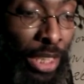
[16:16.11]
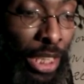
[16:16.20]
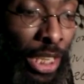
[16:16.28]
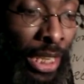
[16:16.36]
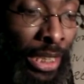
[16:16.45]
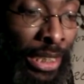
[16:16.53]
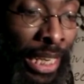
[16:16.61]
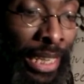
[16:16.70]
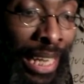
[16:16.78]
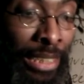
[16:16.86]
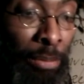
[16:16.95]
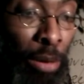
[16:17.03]
You
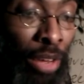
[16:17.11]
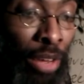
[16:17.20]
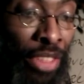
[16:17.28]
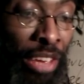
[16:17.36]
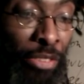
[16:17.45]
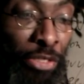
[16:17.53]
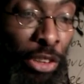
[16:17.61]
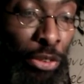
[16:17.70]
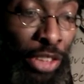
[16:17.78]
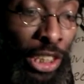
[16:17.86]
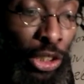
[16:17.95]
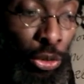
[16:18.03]
understand? That's part of their
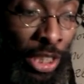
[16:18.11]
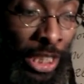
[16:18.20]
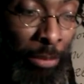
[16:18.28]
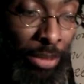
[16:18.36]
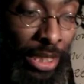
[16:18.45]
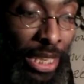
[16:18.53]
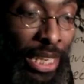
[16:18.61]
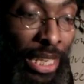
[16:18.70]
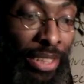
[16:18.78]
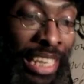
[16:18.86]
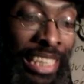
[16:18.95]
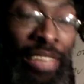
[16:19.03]
filthy dreams.
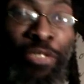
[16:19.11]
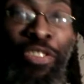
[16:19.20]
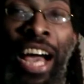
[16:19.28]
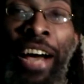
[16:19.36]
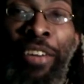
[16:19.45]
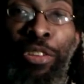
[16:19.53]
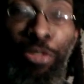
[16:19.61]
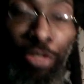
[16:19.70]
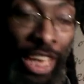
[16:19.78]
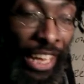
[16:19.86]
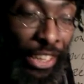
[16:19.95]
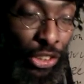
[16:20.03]
They defile the
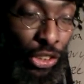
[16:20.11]
flesh.